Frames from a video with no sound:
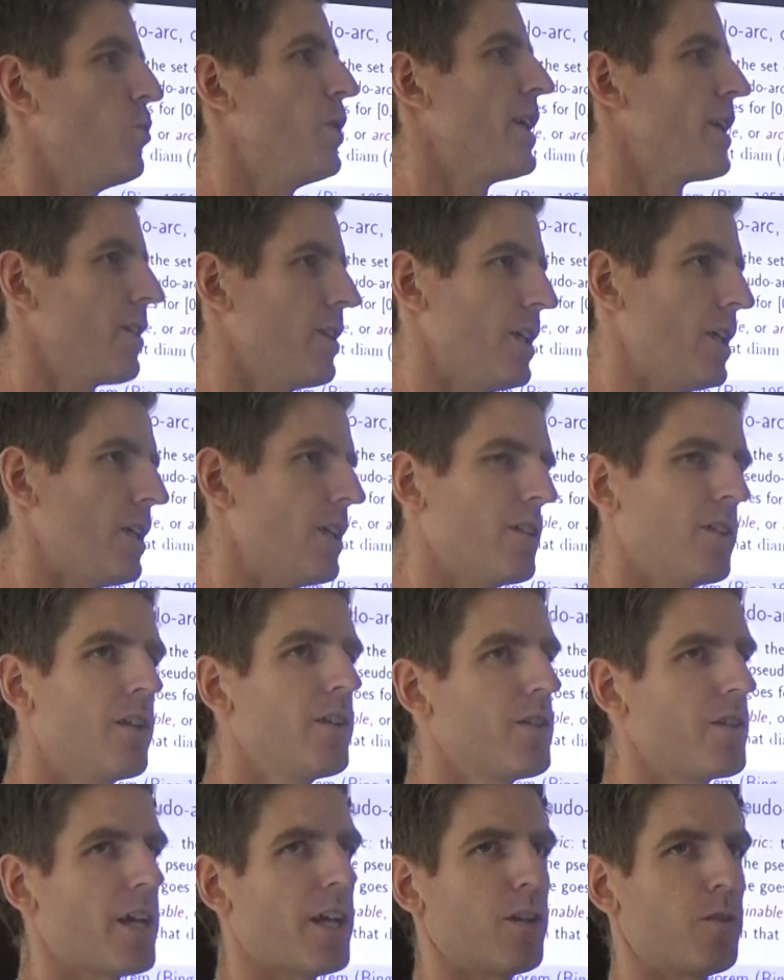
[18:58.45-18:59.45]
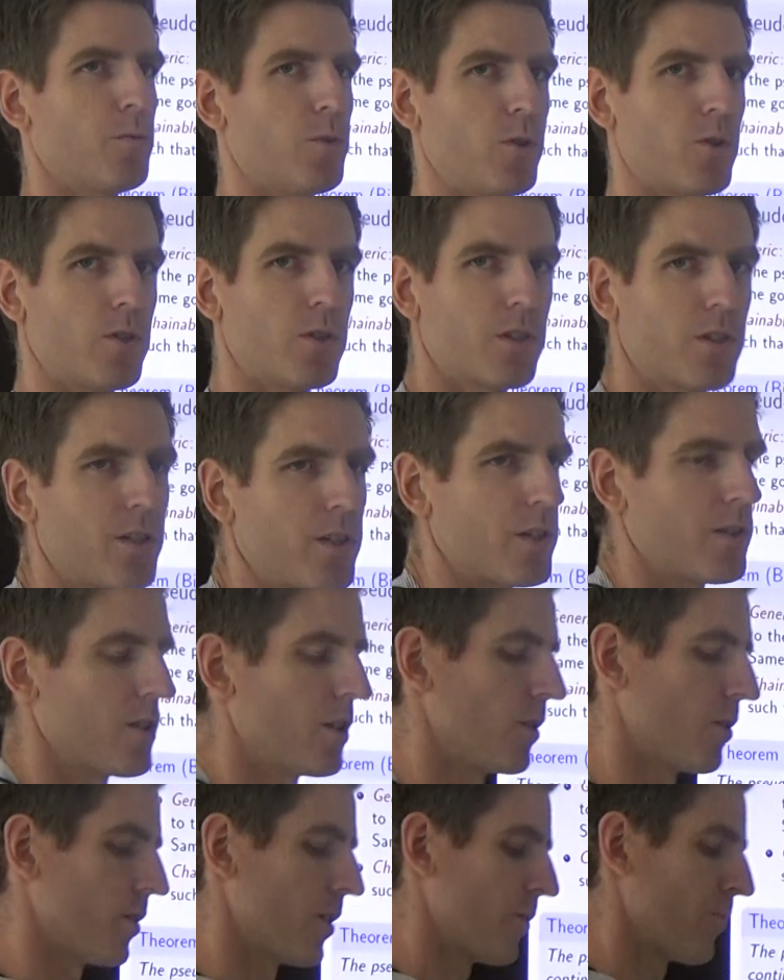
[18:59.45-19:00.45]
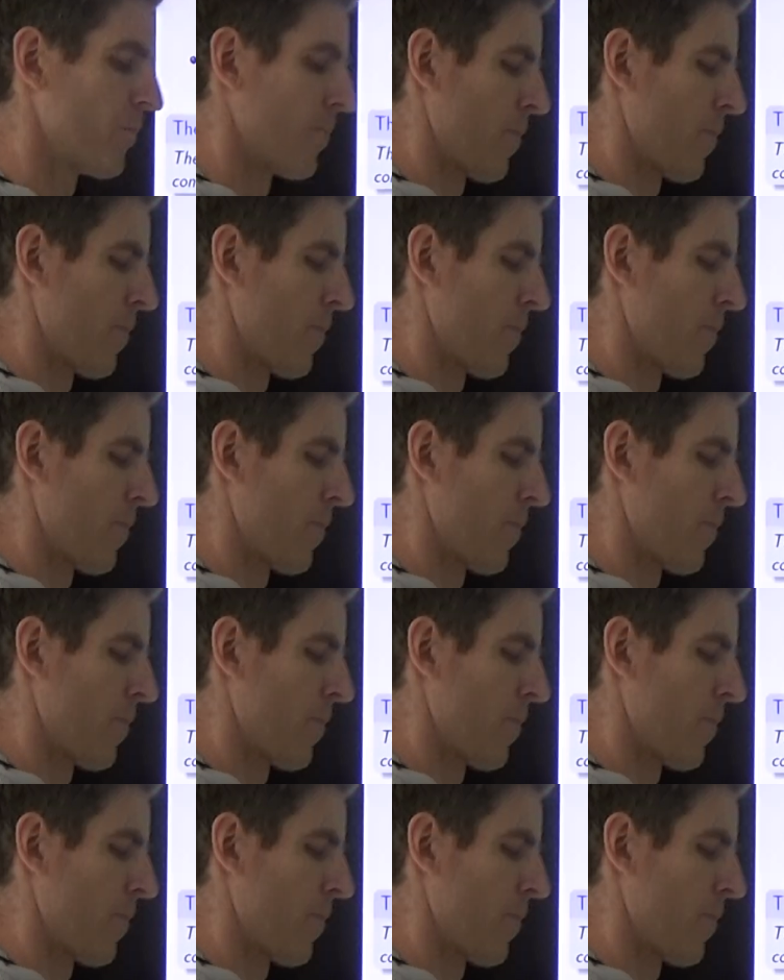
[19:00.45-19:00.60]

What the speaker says: weakly chainable continua.